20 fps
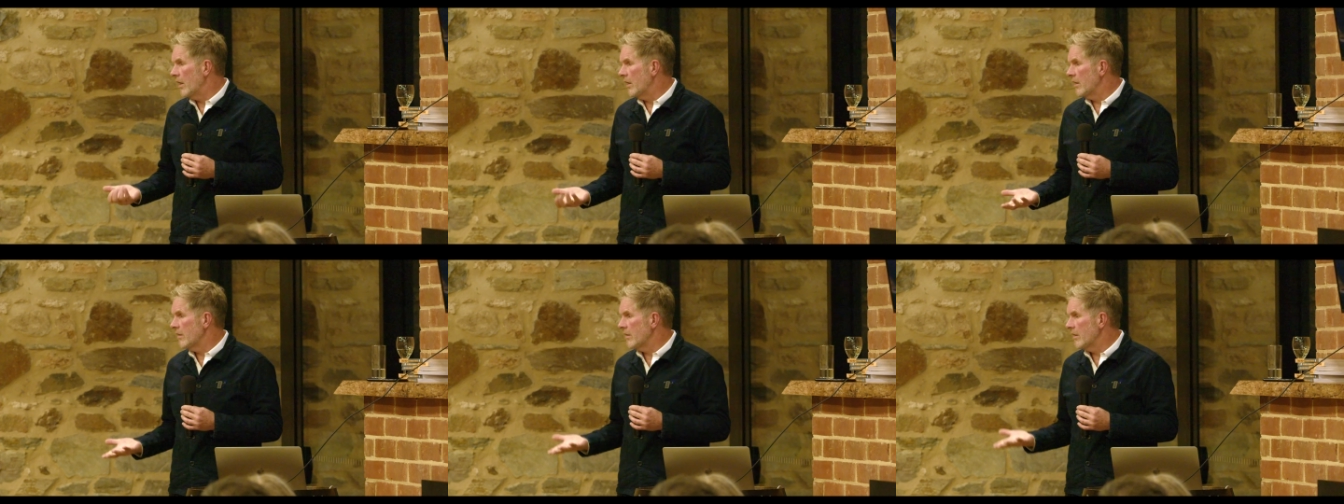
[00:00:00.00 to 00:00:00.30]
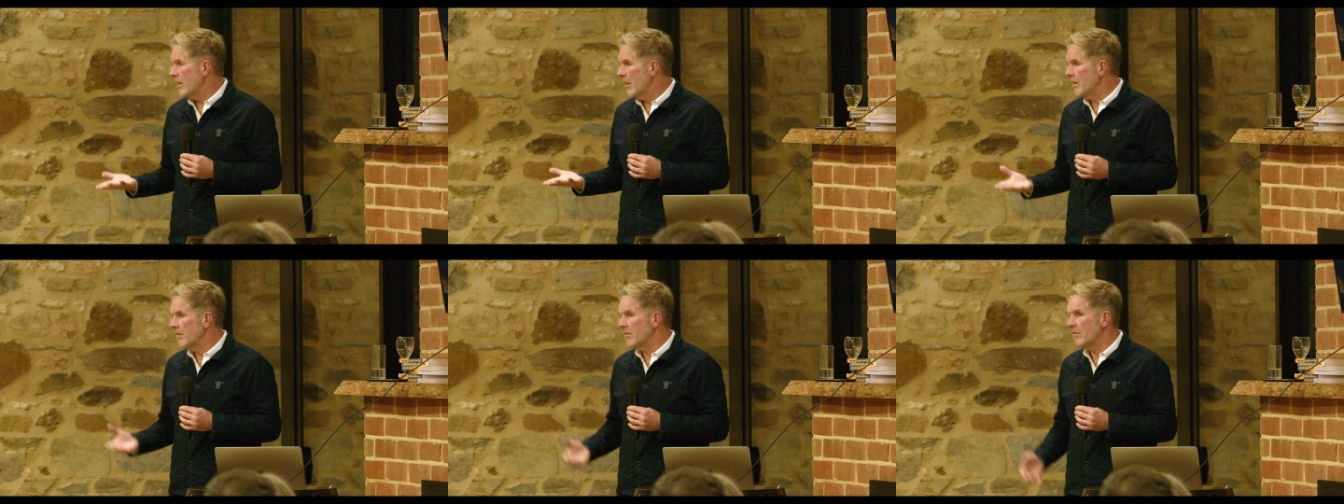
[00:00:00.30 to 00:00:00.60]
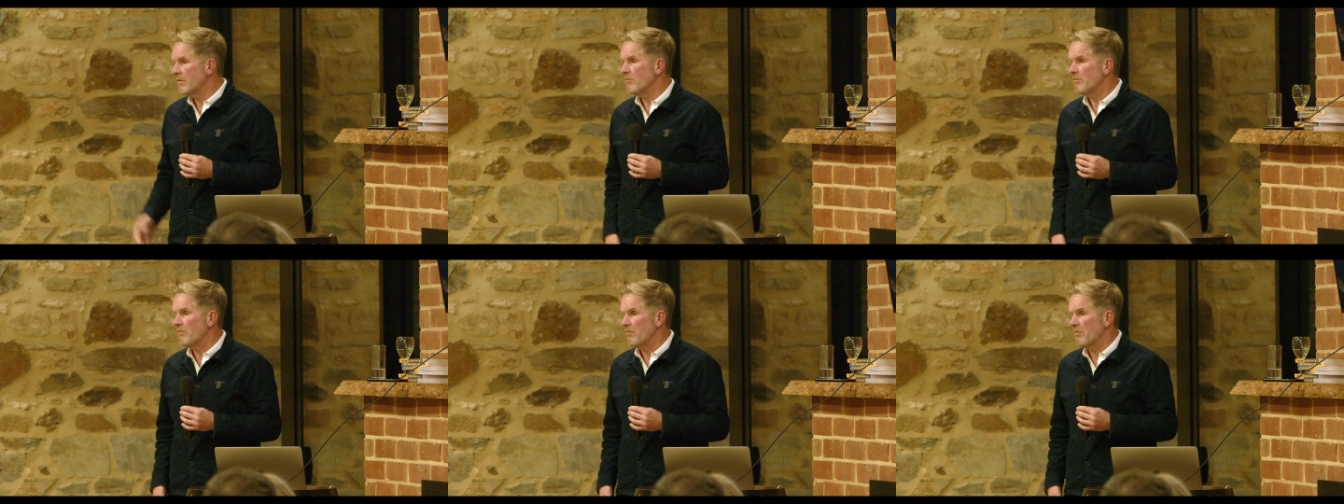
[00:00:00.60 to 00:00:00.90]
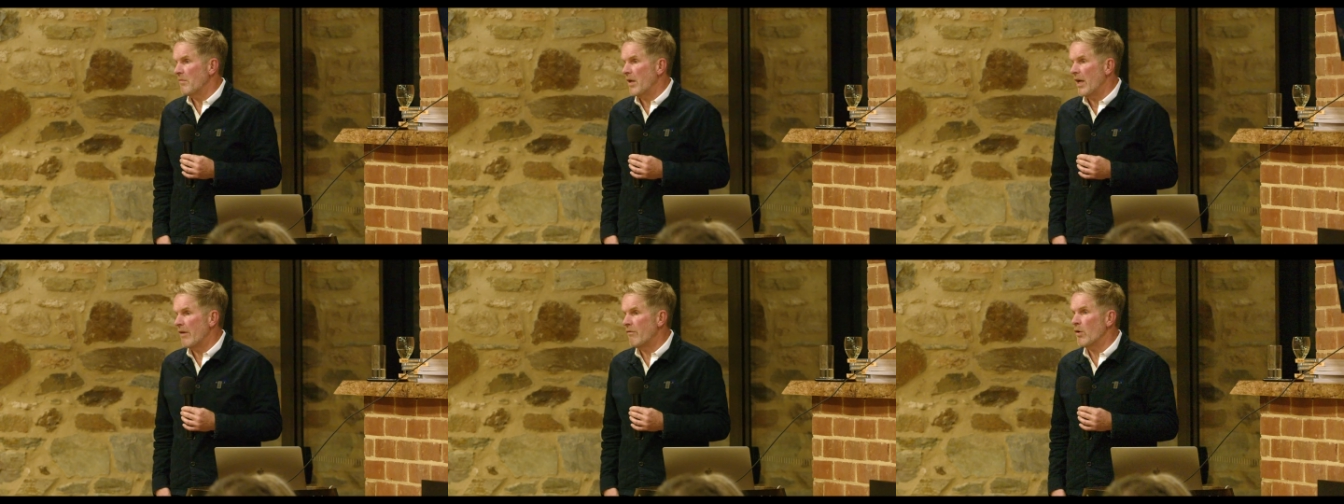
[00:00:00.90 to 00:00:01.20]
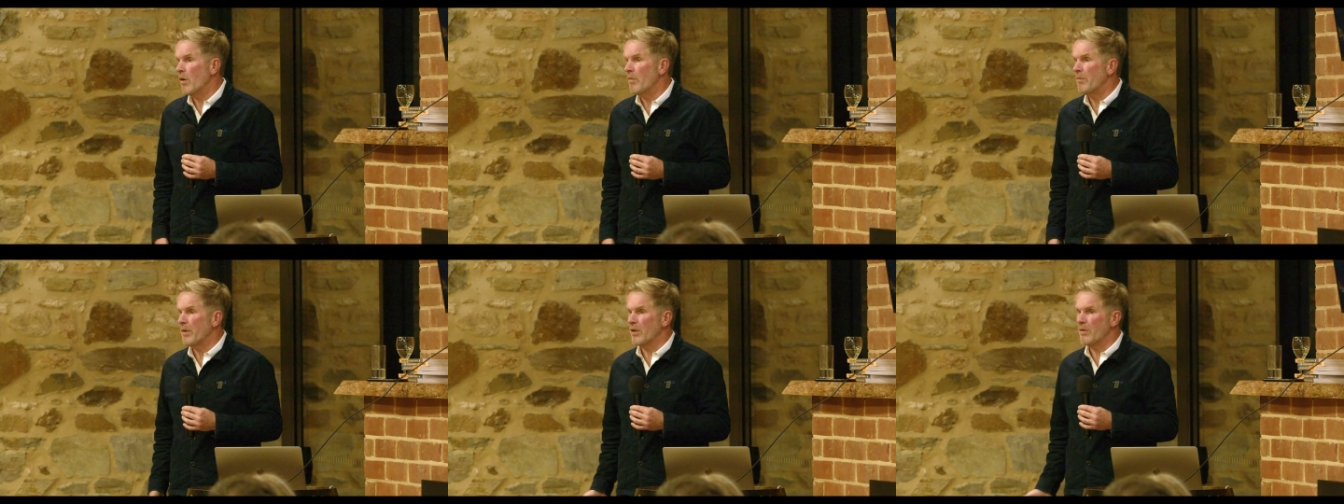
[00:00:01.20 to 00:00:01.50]
and, and
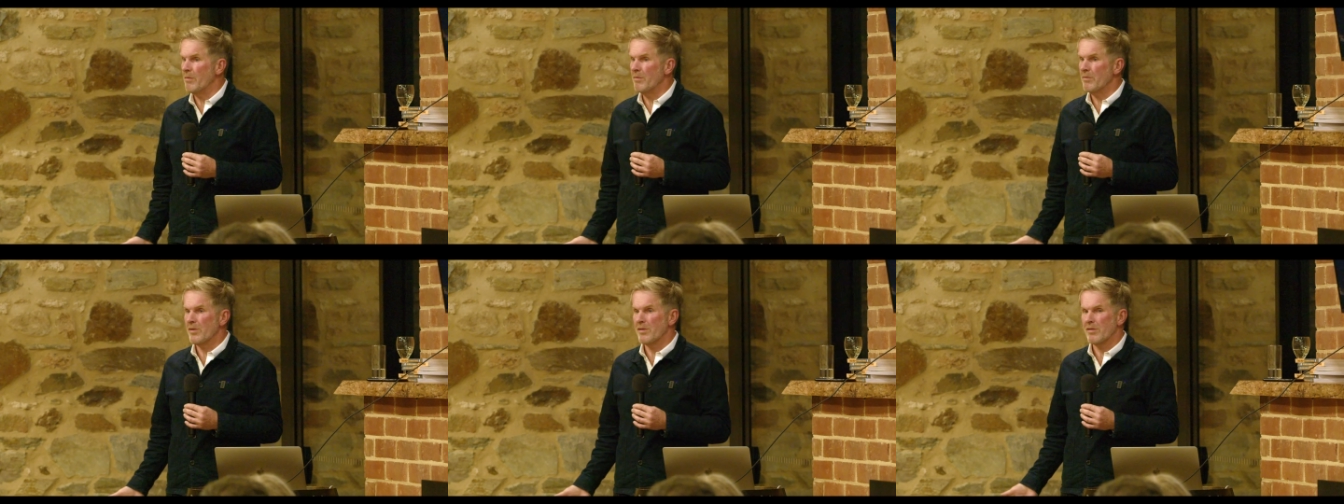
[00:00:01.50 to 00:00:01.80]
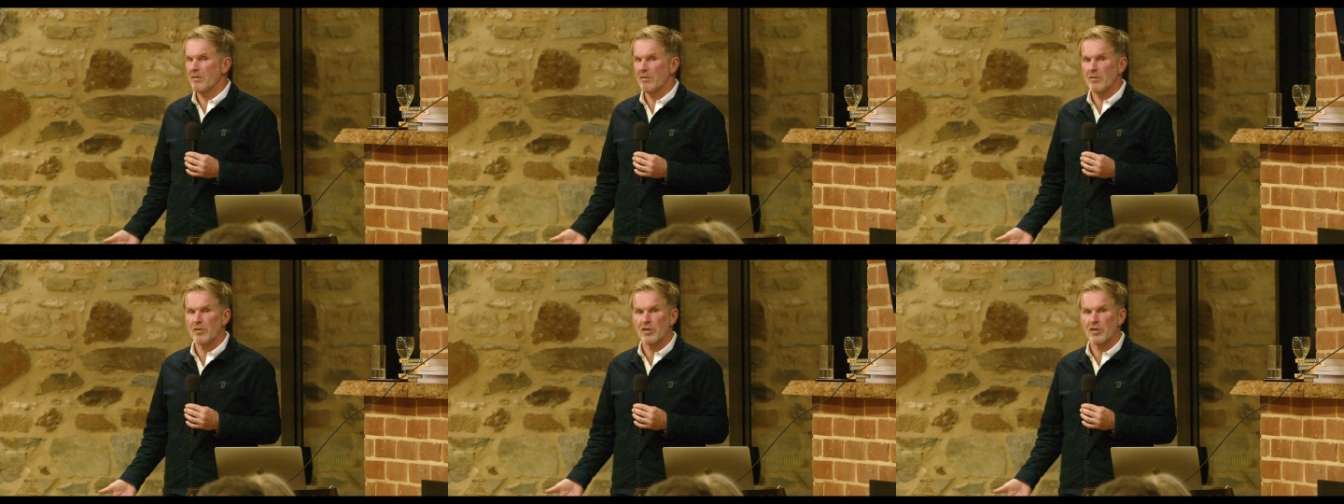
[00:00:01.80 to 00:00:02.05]
everyone becomes